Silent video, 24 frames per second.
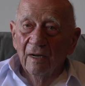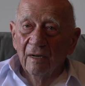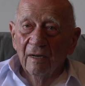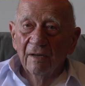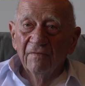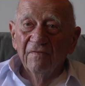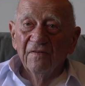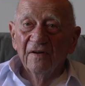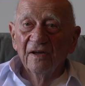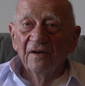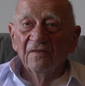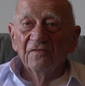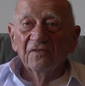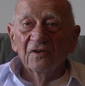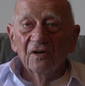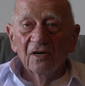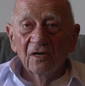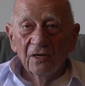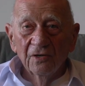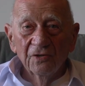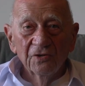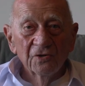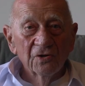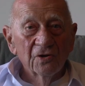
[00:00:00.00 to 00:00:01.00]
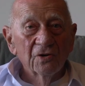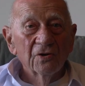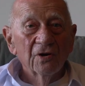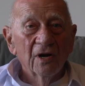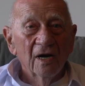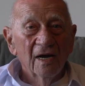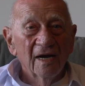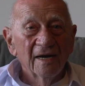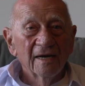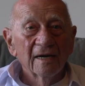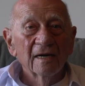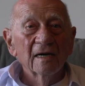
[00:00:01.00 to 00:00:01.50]
if I ever heard you
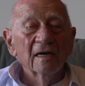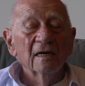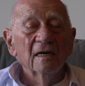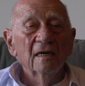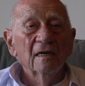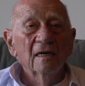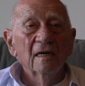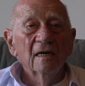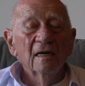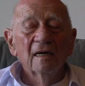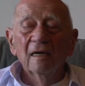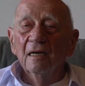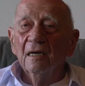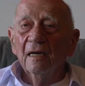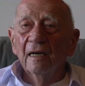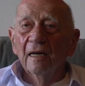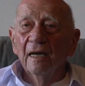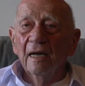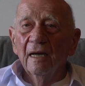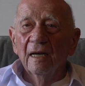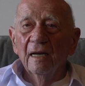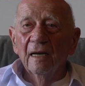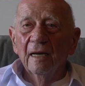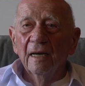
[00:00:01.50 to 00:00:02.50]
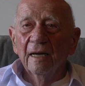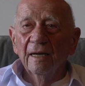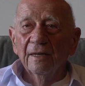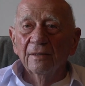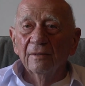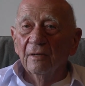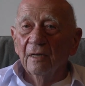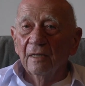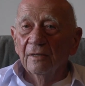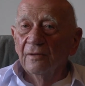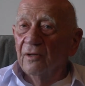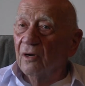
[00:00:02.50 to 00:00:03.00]
crying, and
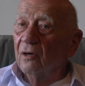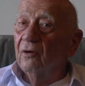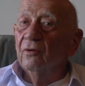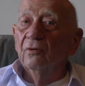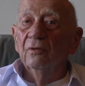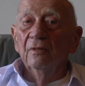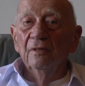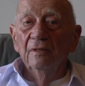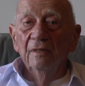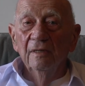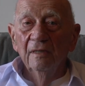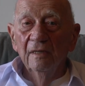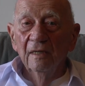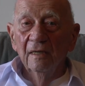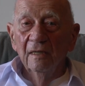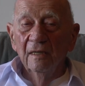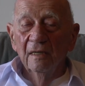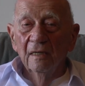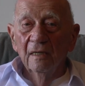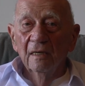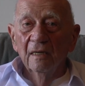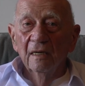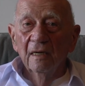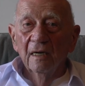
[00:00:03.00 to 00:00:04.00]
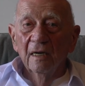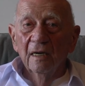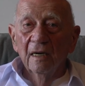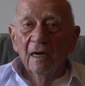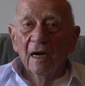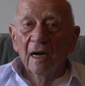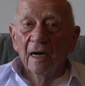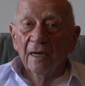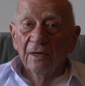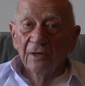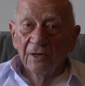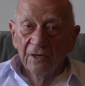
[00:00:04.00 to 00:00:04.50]
no,
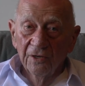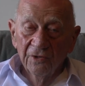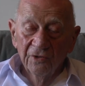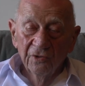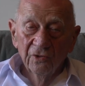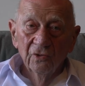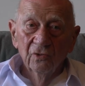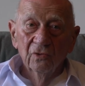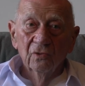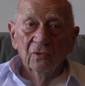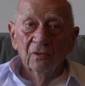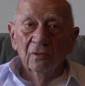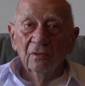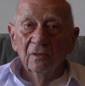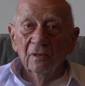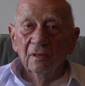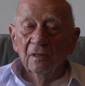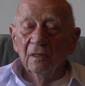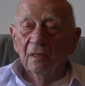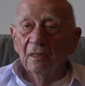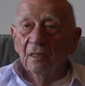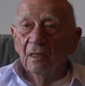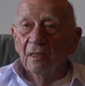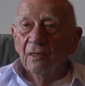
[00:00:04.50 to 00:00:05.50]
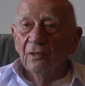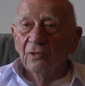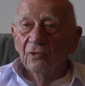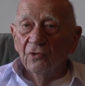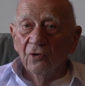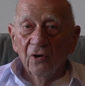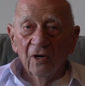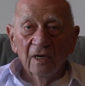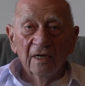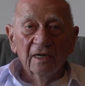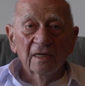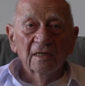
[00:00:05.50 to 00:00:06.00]
I heard you
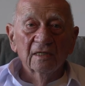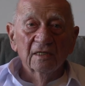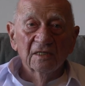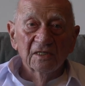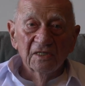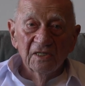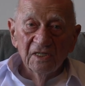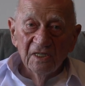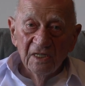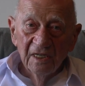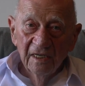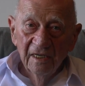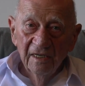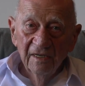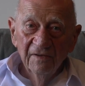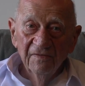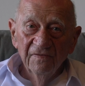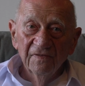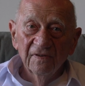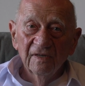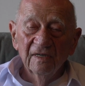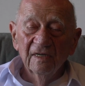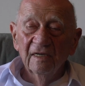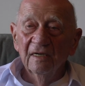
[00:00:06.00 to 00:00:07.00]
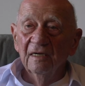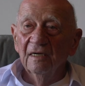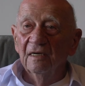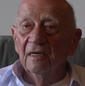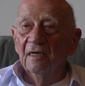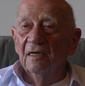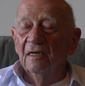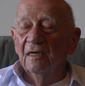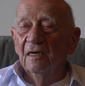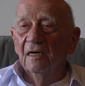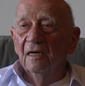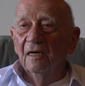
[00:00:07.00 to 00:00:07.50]
talking to Steve,
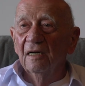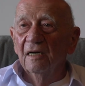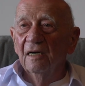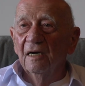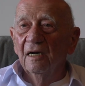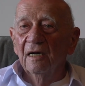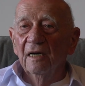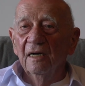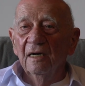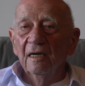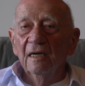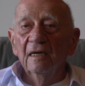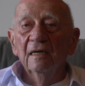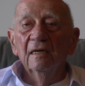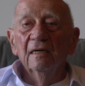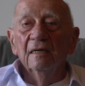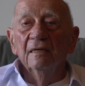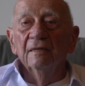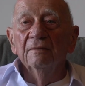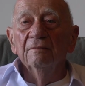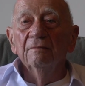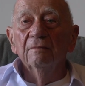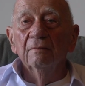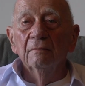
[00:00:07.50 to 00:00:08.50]
and